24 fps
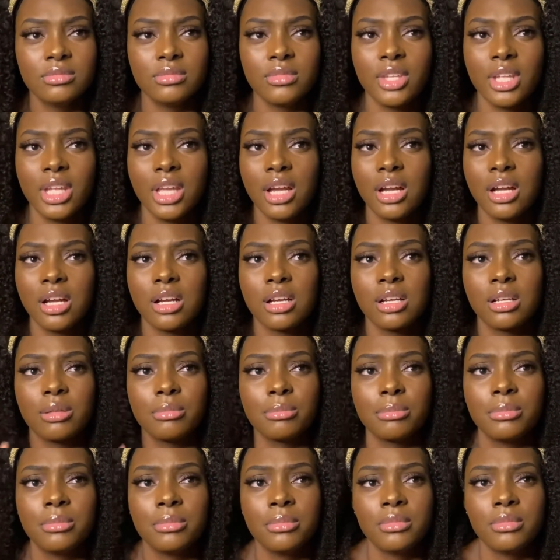
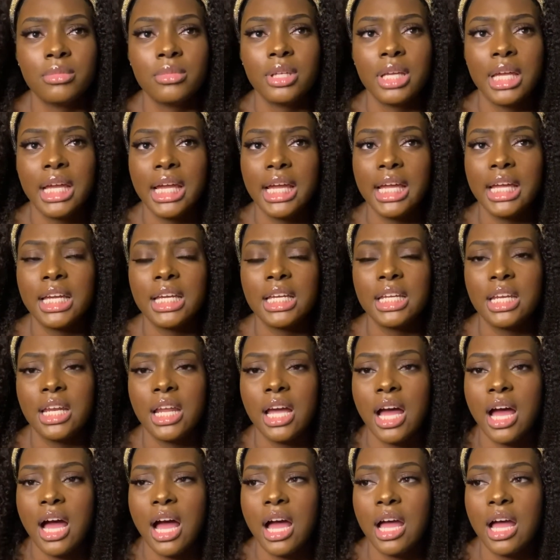And